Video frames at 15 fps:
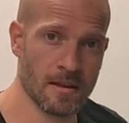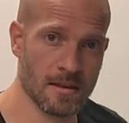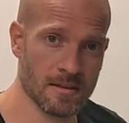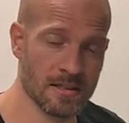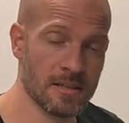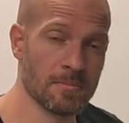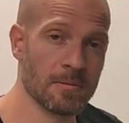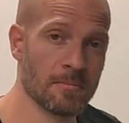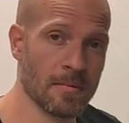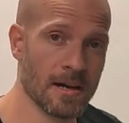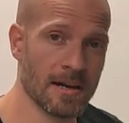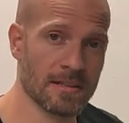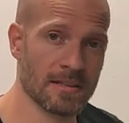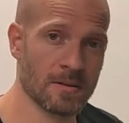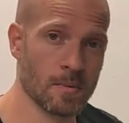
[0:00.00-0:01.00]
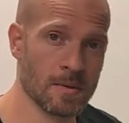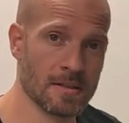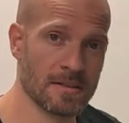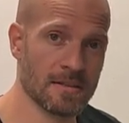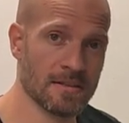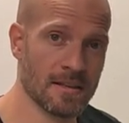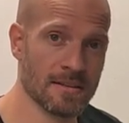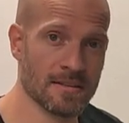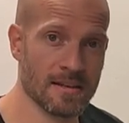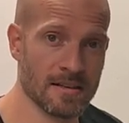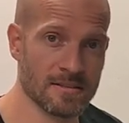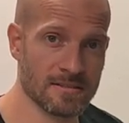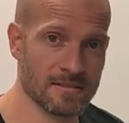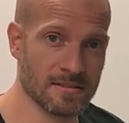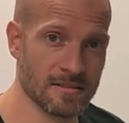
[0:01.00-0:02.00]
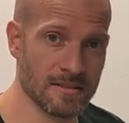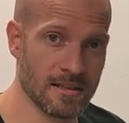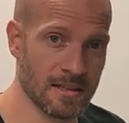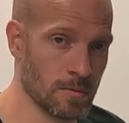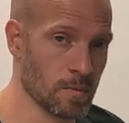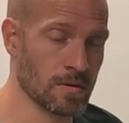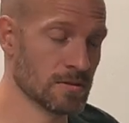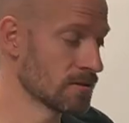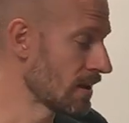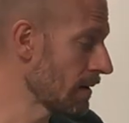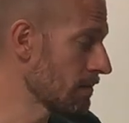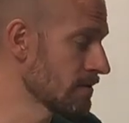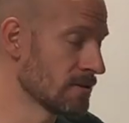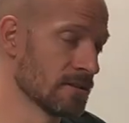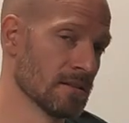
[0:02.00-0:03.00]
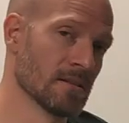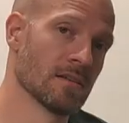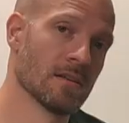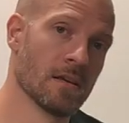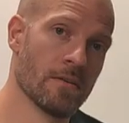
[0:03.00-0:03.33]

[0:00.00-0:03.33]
And keep in mind that when I did that test, it was empty.